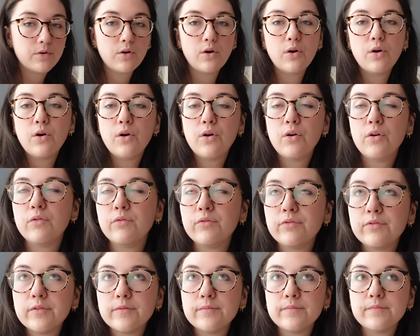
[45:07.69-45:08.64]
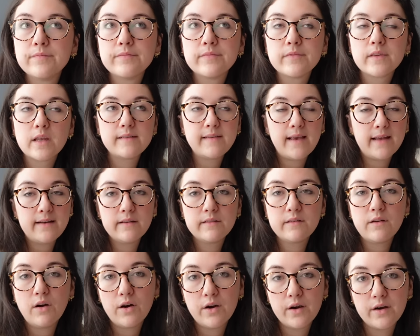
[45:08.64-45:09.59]
of
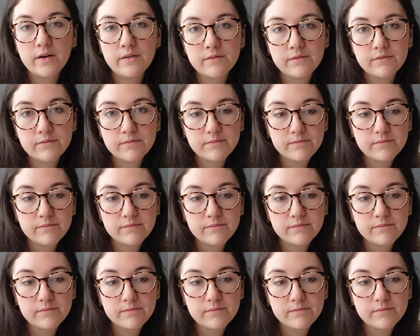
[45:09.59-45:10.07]
Sandnesgarn